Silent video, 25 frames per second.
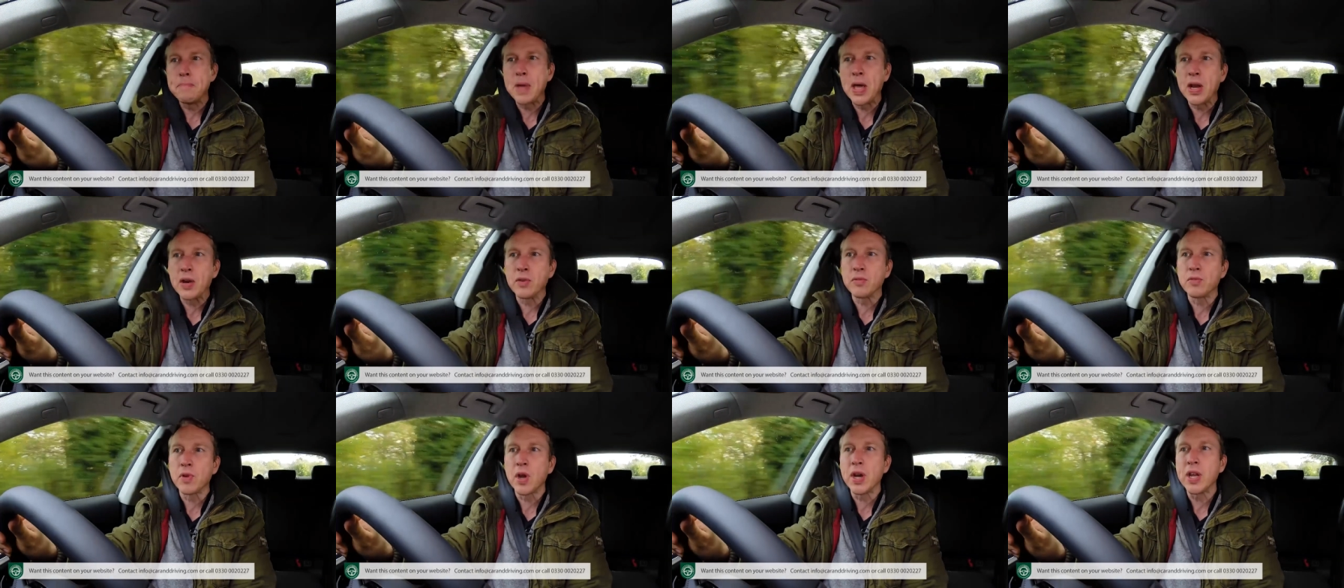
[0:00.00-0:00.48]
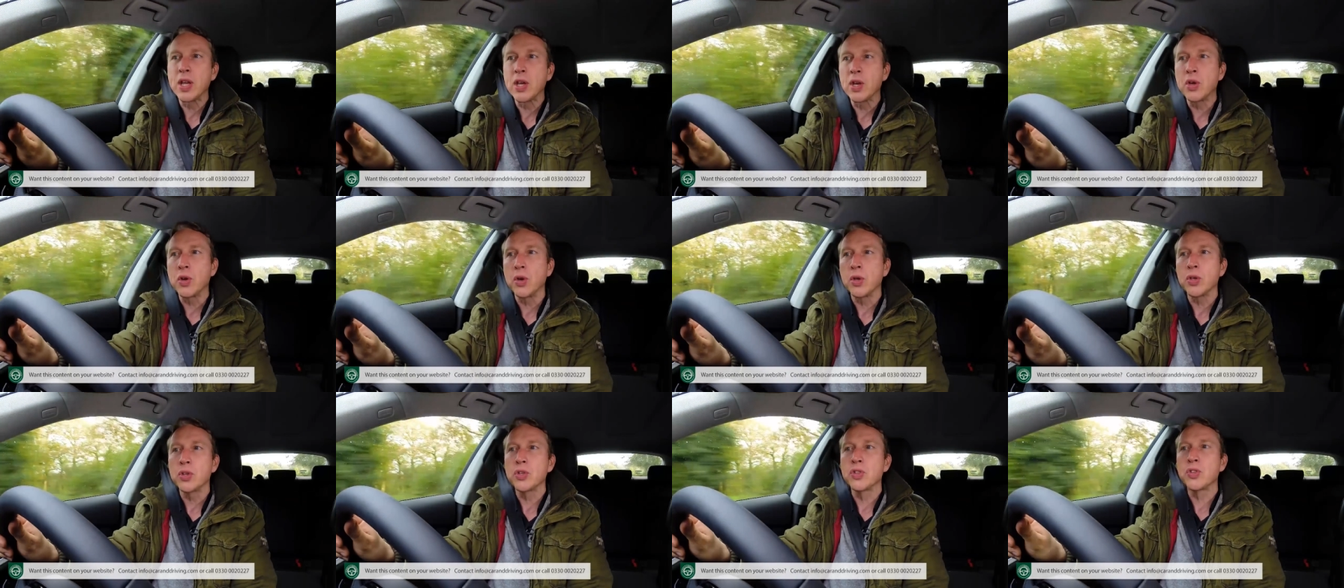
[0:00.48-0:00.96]
better running
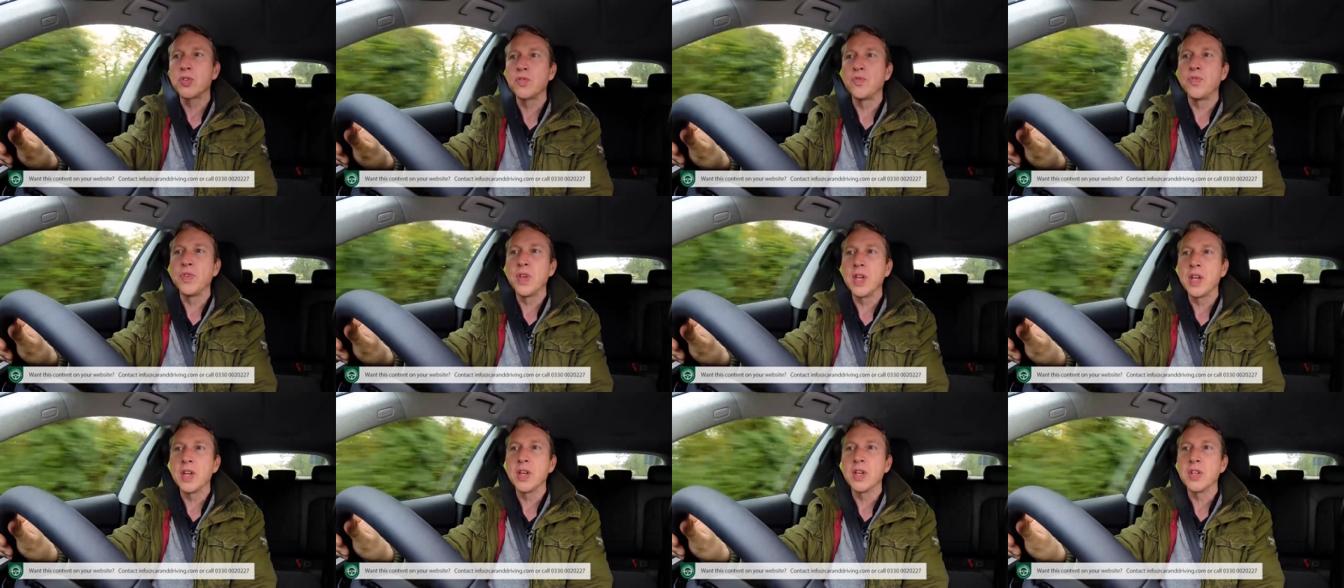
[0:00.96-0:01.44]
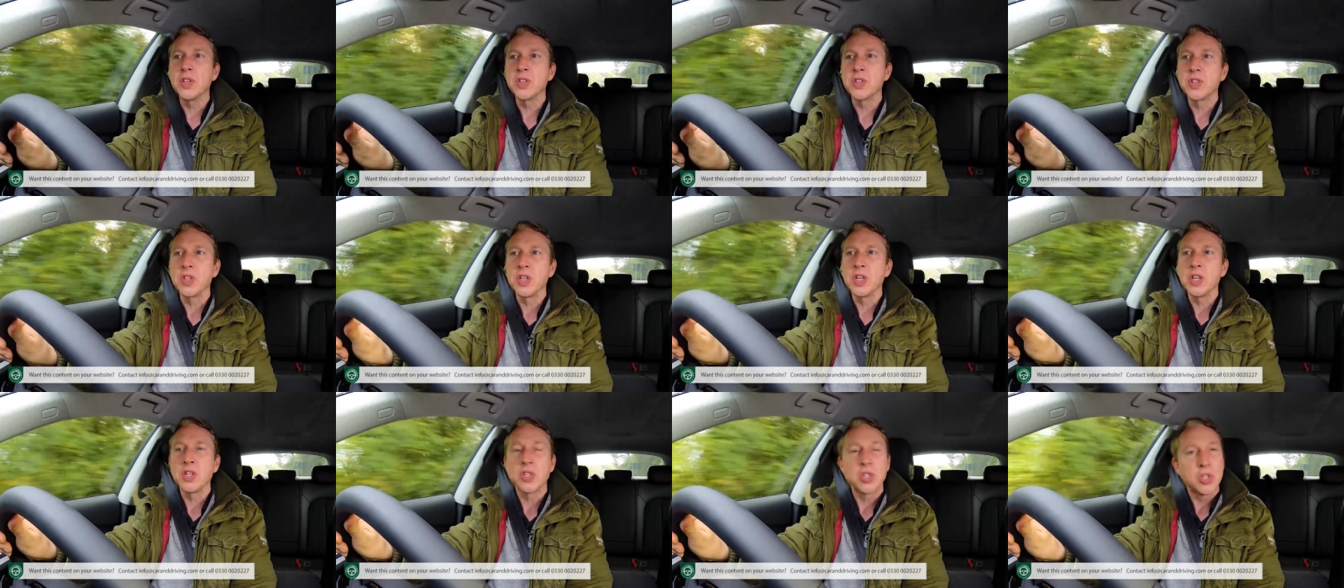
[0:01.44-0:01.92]
costs figures
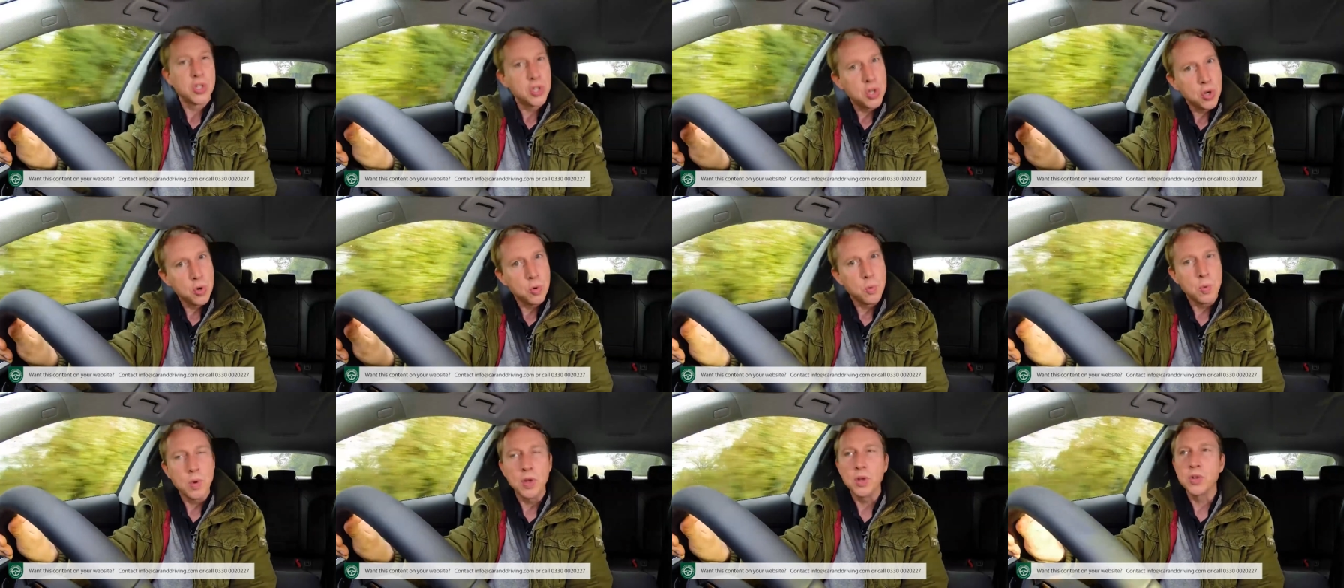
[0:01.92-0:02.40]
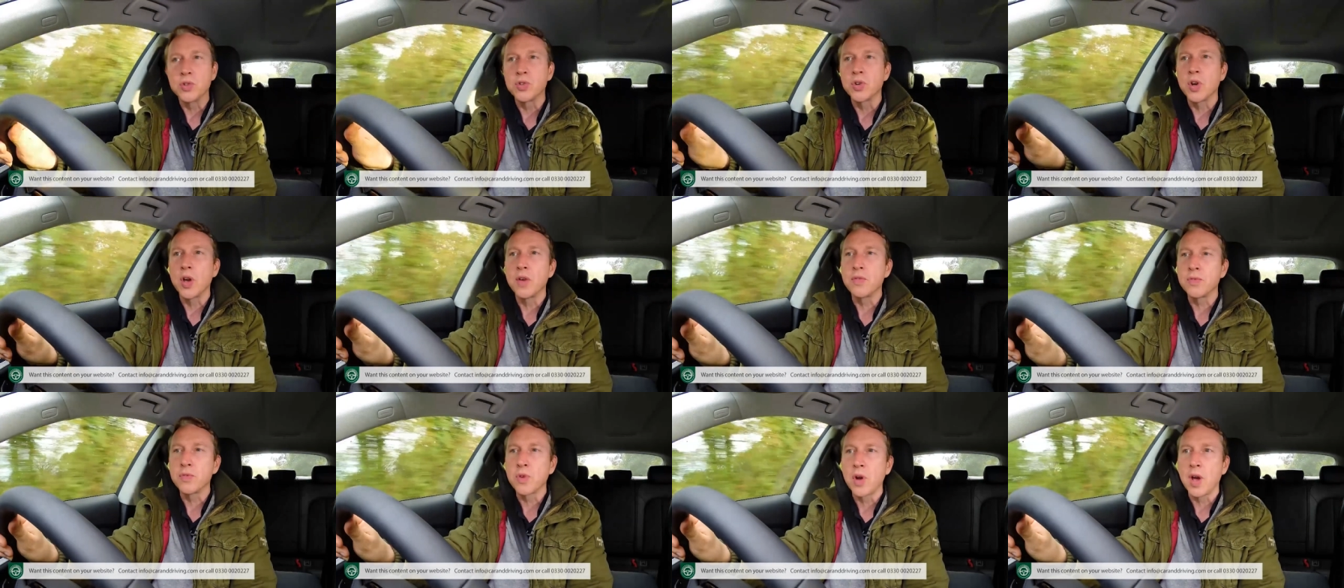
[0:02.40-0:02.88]
than its two-wheel
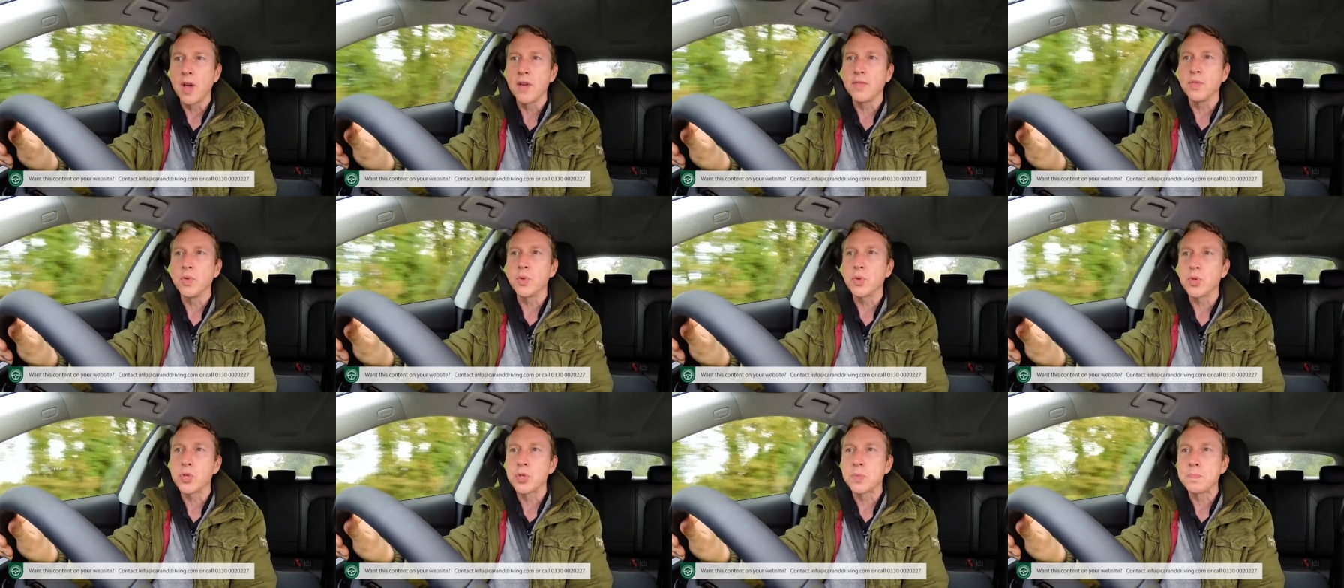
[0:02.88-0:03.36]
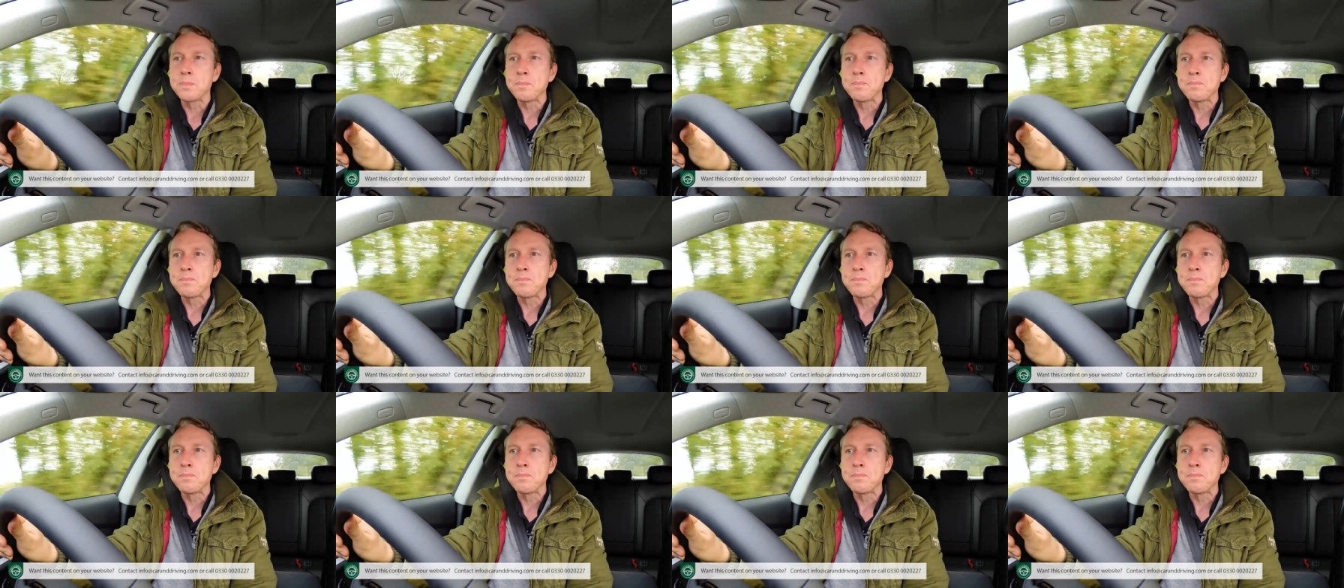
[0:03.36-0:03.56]
drive rivals.